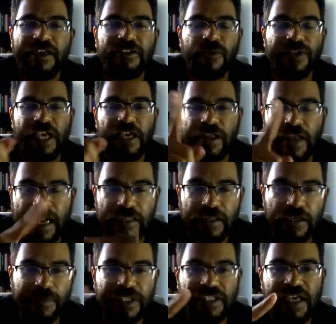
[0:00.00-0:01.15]
So we take that
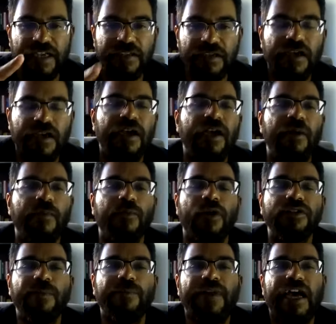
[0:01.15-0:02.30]
100%
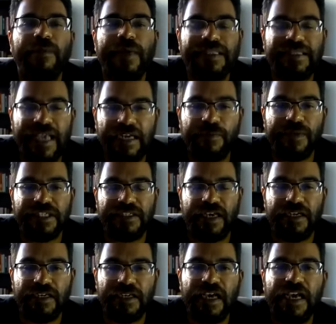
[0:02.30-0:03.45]
multiplied by
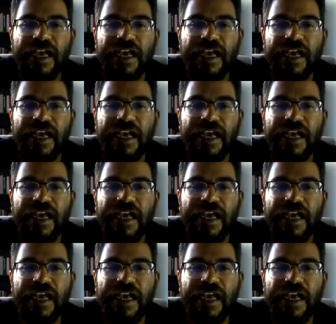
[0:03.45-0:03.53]
10%,